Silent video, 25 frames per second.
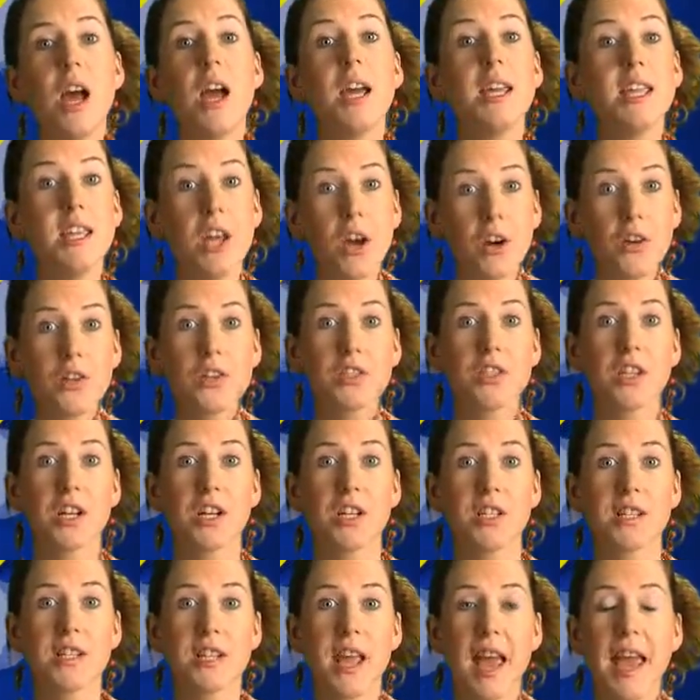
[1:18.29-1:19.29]

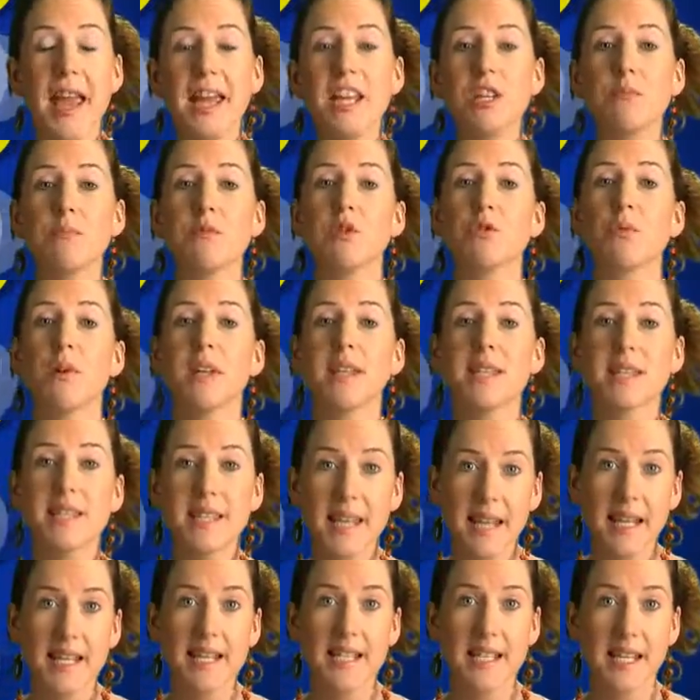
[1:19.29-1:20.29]
Youngsters aged between
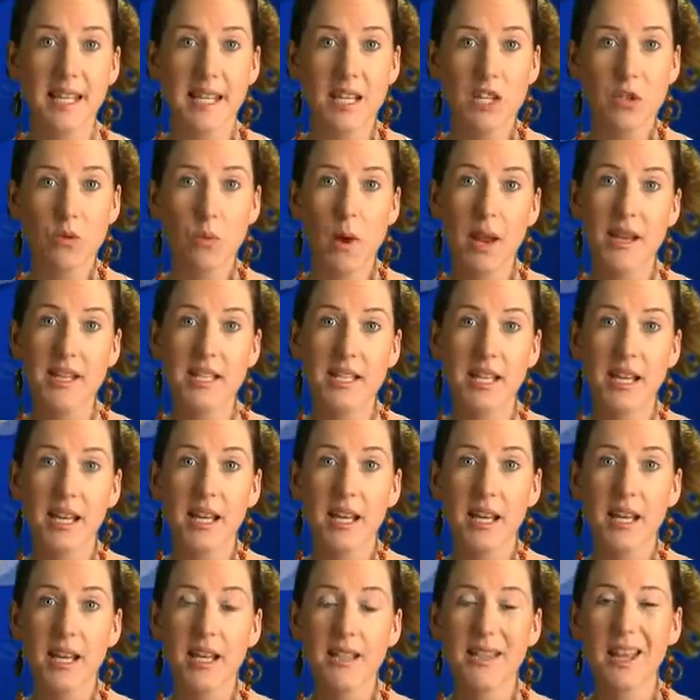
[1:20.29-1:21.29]
16 and
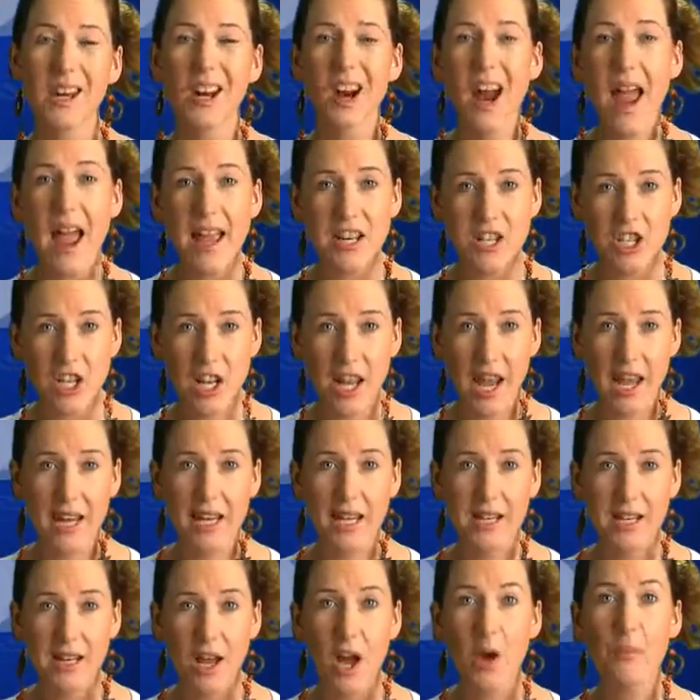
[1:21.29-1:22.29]
20 that are educated,